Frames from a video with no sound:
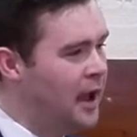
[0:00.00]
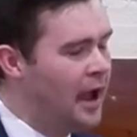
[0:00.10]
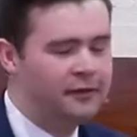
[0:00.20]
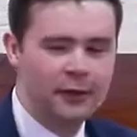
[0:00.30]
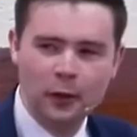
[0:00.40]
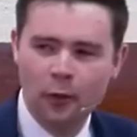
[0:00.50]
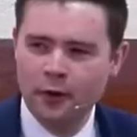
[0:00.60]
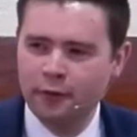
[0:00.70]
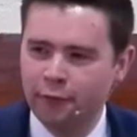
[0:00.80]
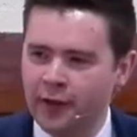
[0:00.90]
As the
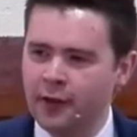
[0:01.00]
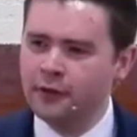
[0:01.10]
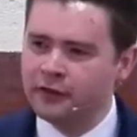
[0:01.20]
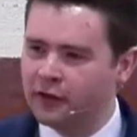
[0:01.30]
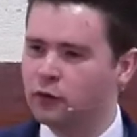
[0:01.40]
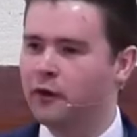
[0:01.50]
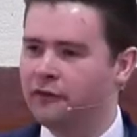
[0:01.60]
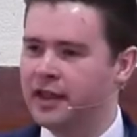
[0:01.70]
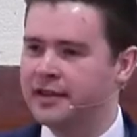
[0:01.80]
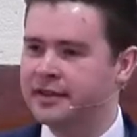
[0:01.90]
Lord fills us with
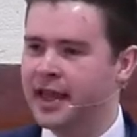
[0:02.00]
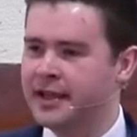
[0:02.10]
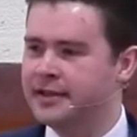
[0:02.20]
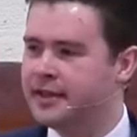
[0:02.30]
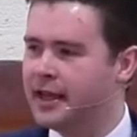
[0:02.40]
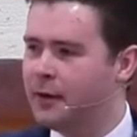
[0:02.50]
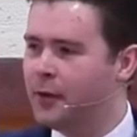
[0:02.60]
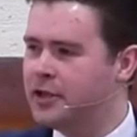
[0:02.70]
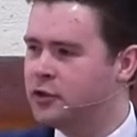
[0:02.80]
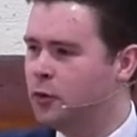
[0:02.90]
these things, that
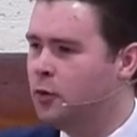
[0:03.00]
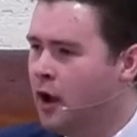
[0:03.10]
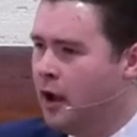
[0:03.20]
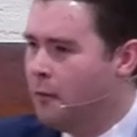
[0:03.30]
we, so,